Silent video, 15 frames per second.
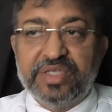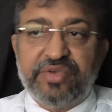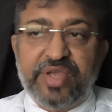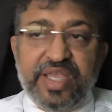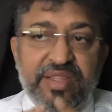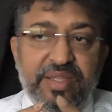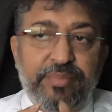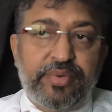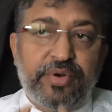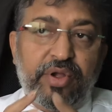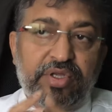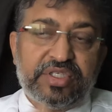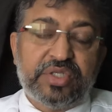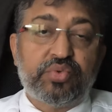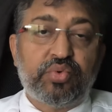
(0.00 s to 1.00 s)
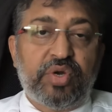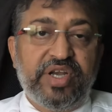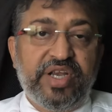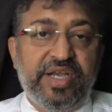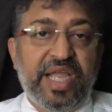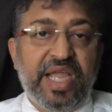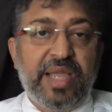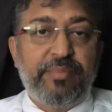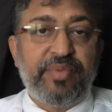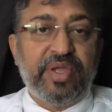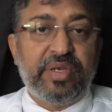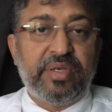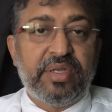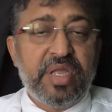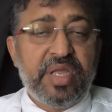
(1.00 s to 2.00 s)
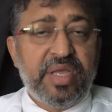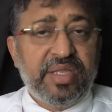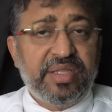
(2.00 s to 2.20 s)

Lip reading: So in the process, what did happen?